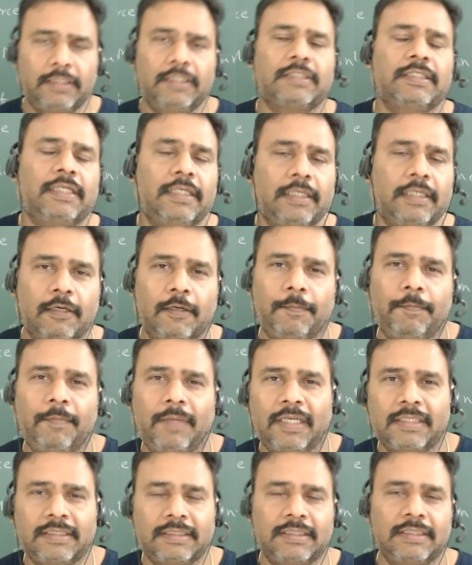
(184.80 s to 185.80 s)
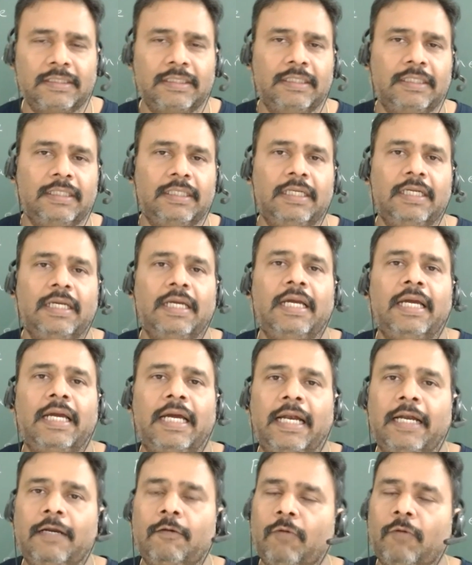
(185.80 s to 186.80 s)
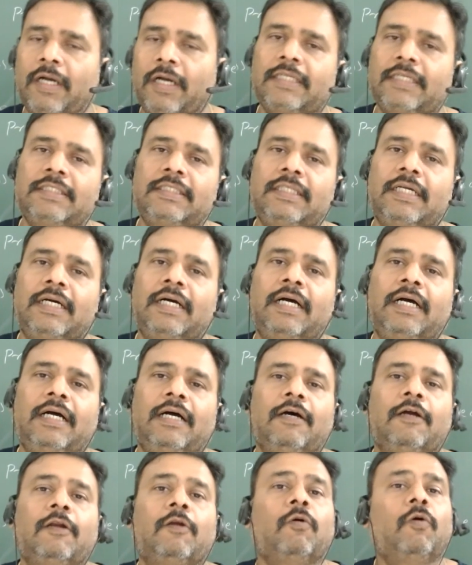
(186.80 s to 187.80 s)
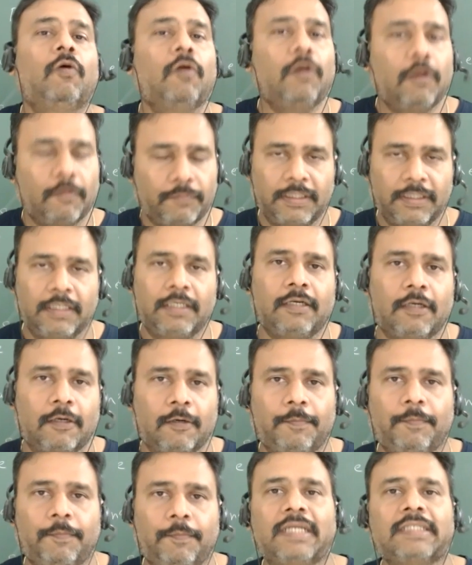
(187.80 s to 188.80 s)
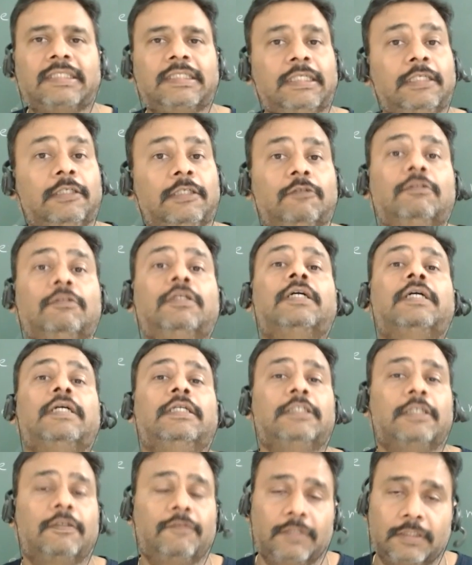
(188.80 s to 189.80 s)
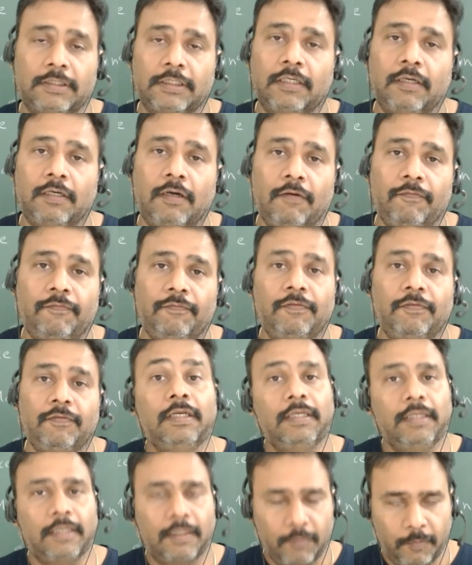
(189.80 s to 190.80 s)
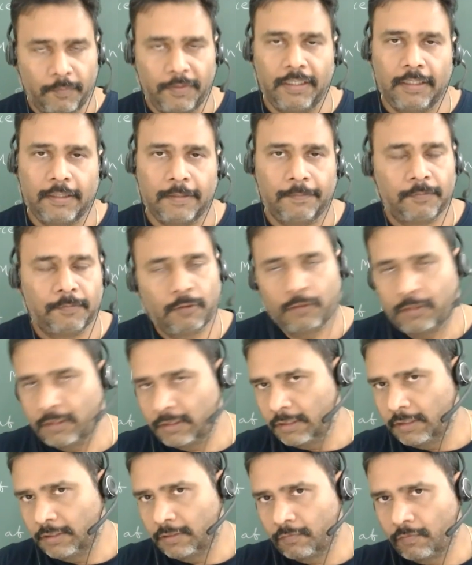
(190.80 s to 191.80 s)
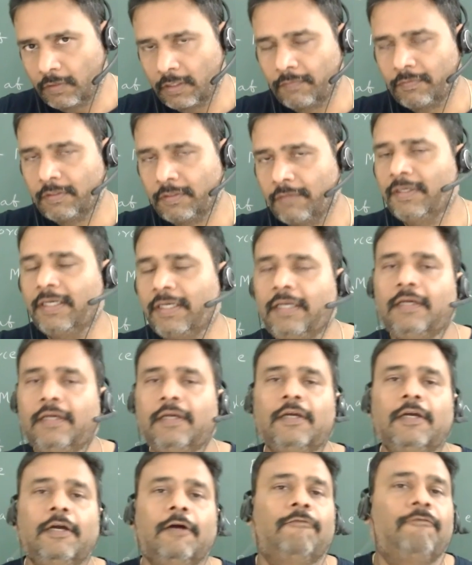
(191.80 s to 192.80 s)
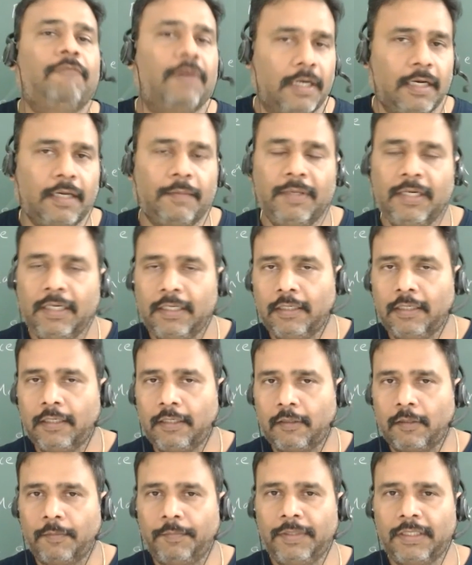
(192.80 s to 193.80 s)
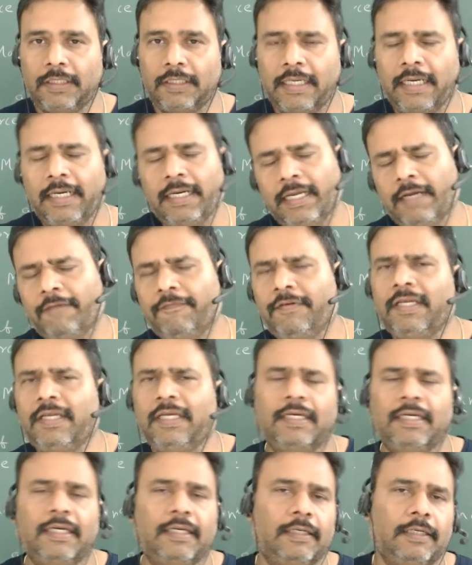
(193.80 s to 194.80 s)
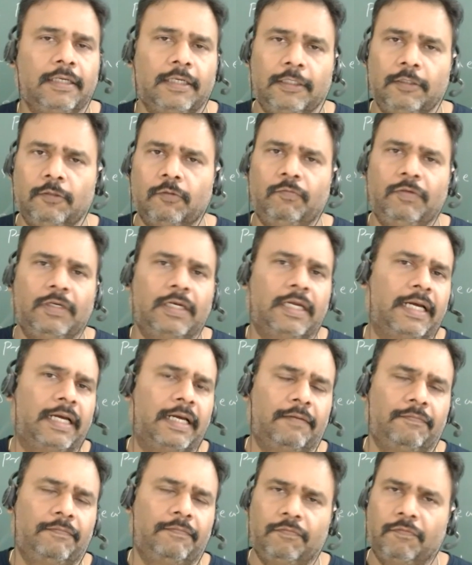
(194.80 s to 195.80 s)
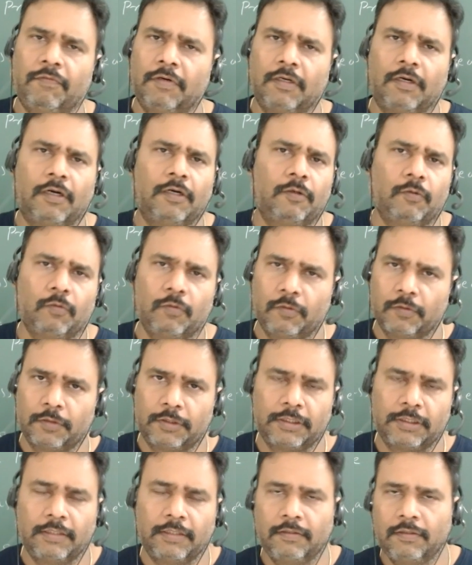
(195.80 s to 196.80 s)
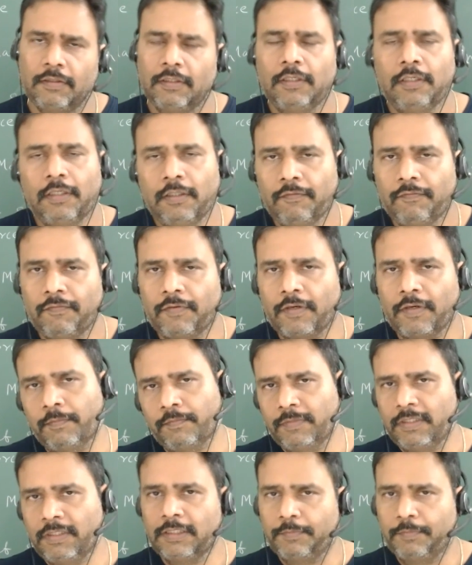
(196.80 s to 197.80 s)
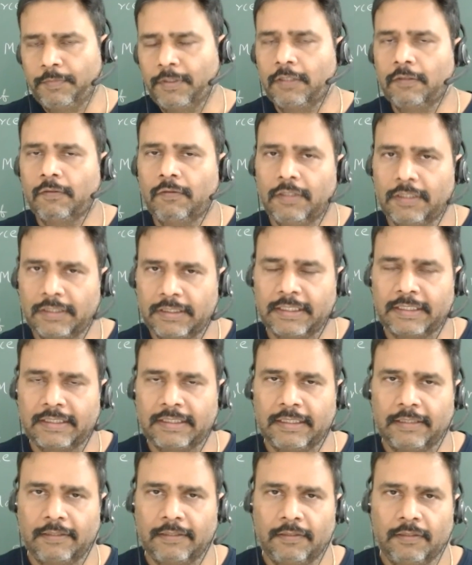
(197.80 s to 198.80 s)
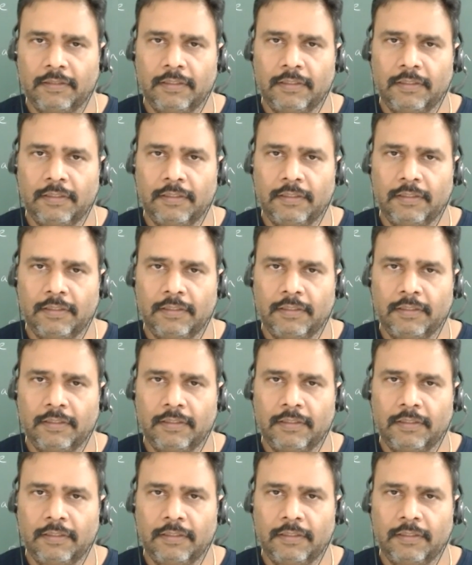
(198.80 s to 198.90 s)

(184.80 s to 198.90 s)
the center of mass and what is the role of center of mass into the conservation of linear momentum. So this is one of the very fundamental topic, and every year you will have 1 or 2 question from this particular section.